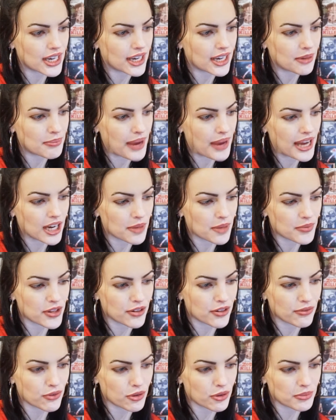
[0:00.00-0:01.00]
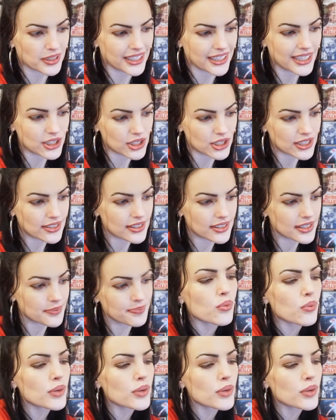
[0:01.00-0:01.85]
and back up their formulations.